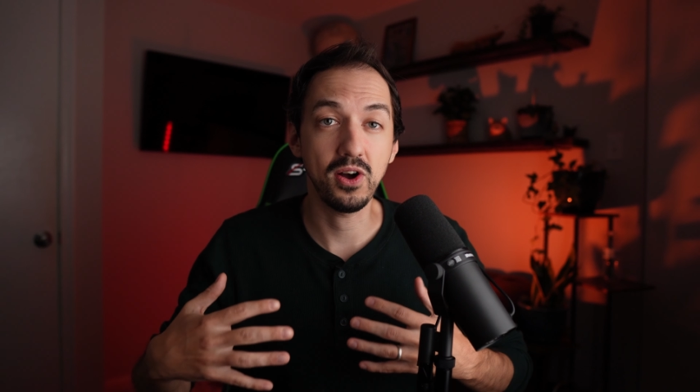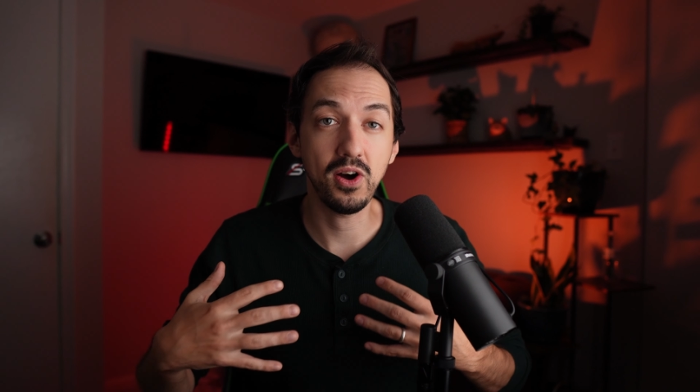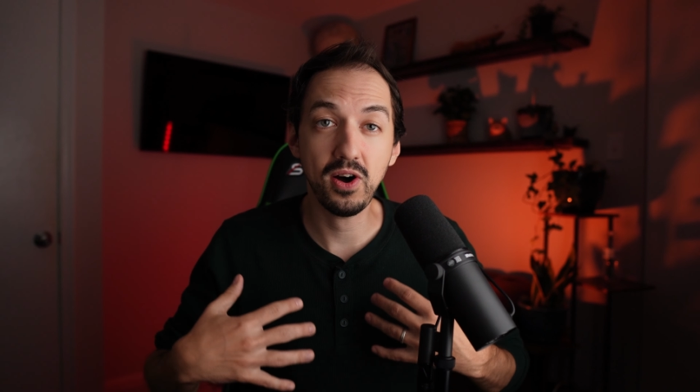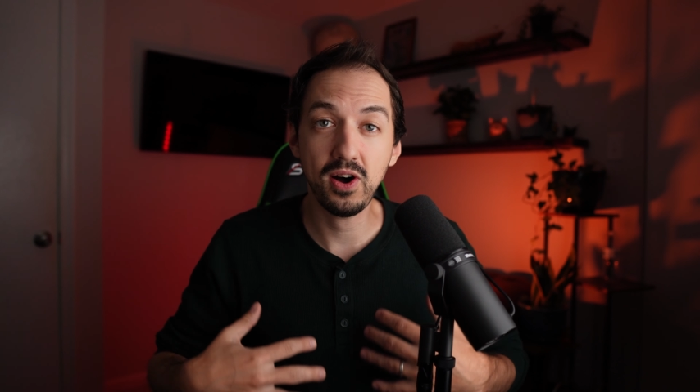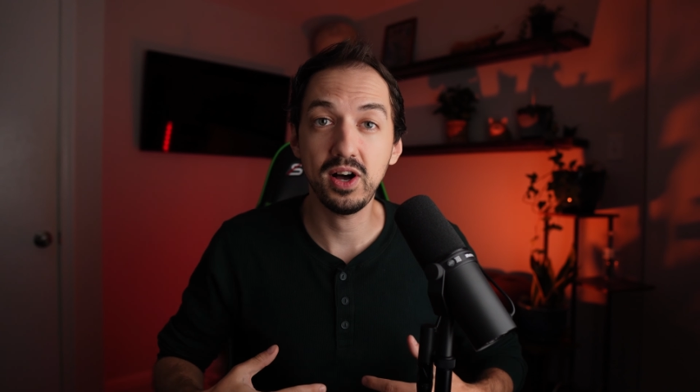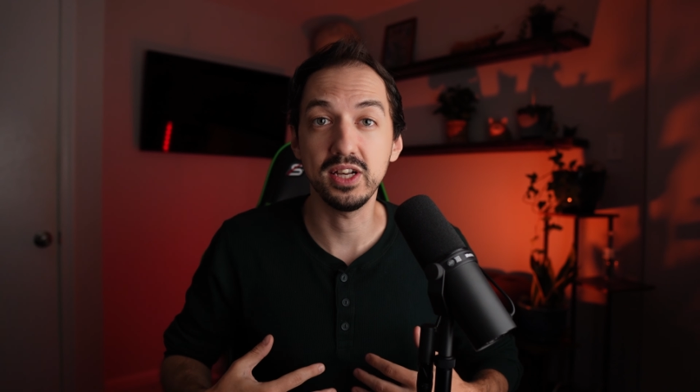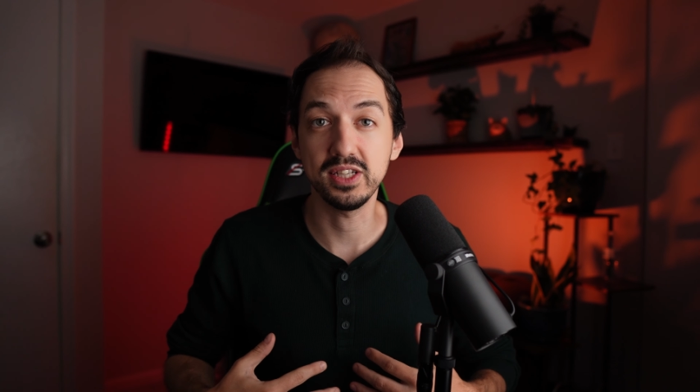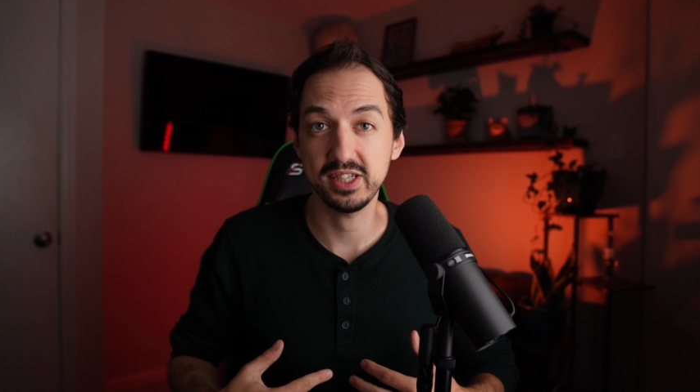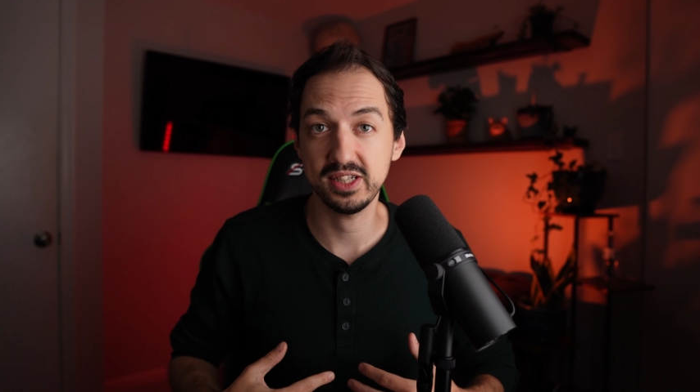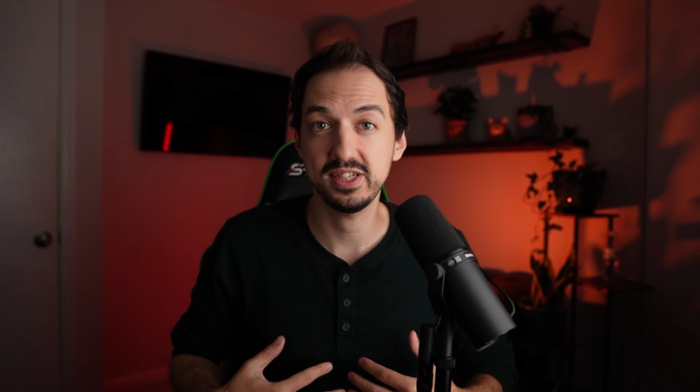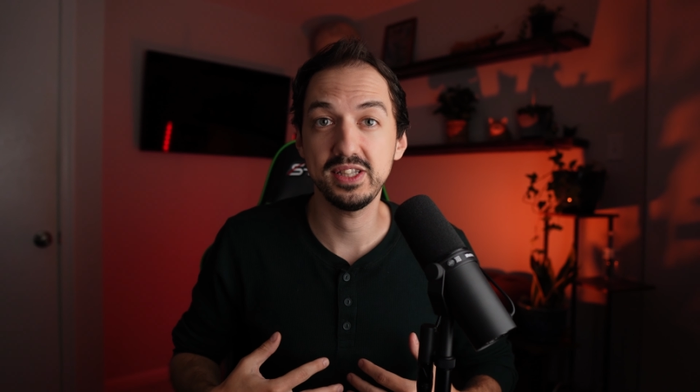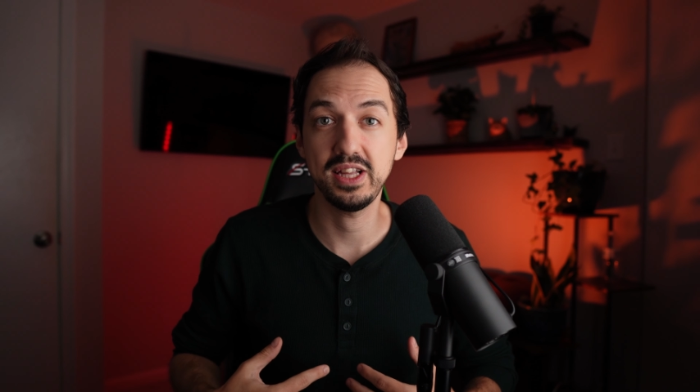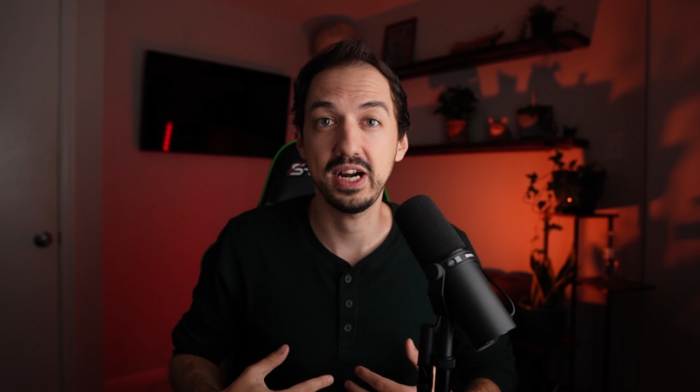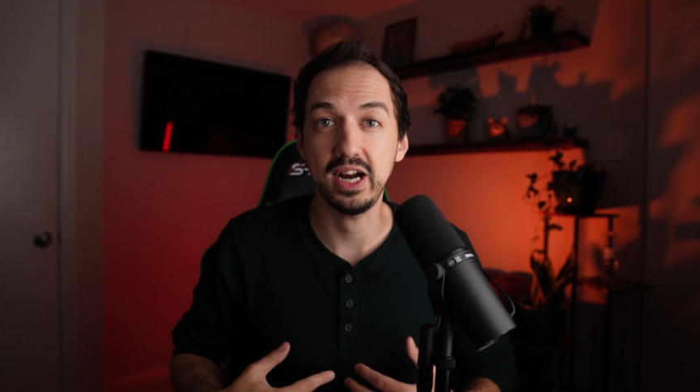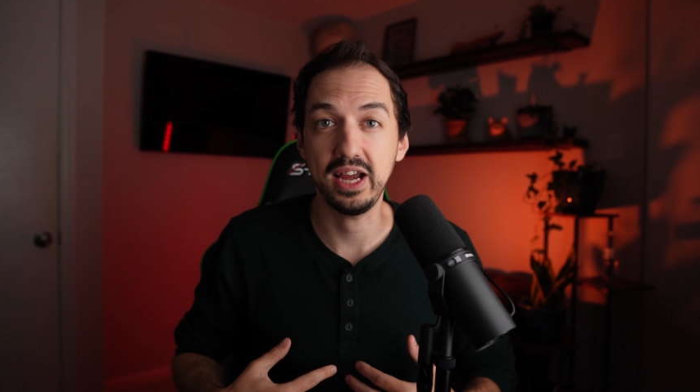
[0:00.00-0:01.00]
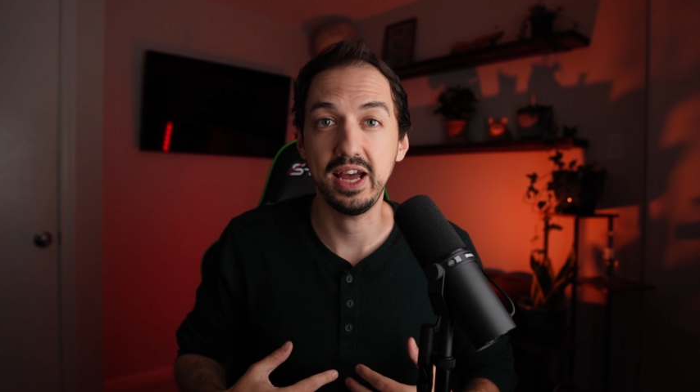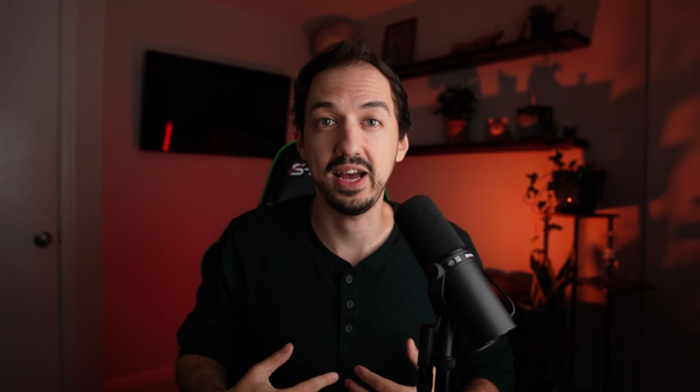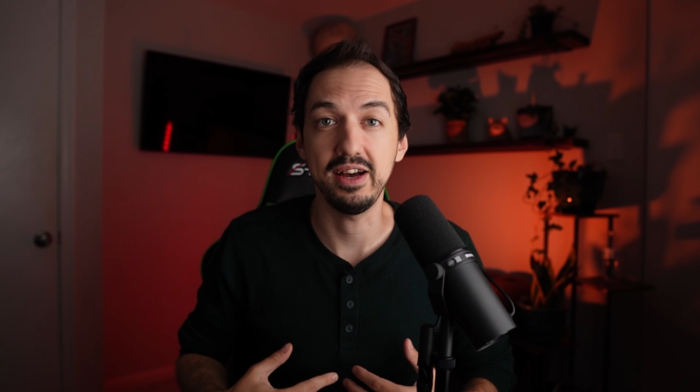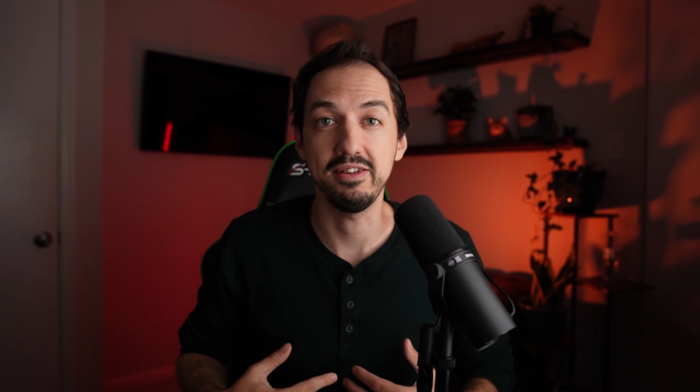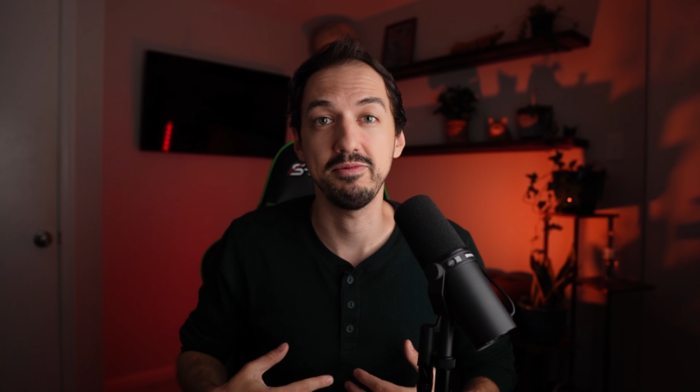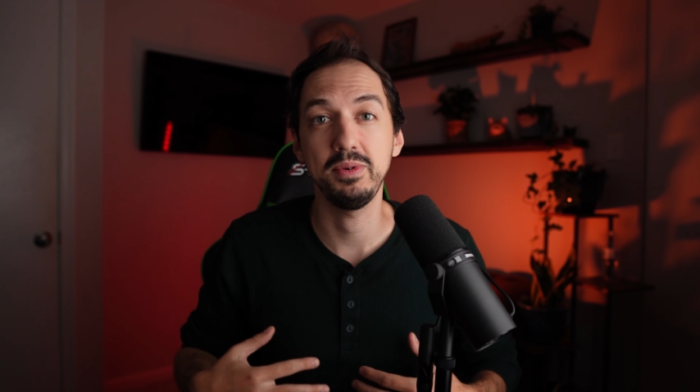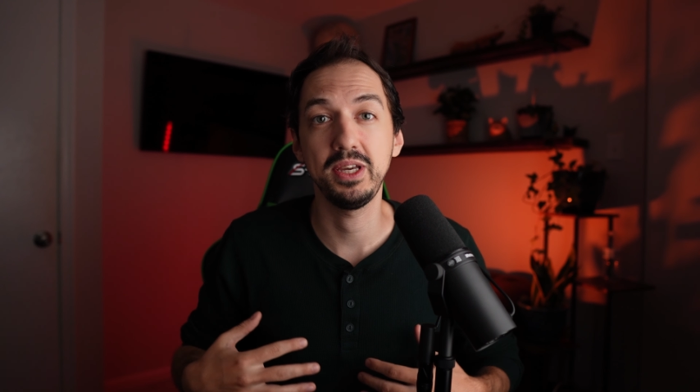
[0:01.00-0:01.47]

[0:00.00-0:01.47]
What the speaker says: costs that I have.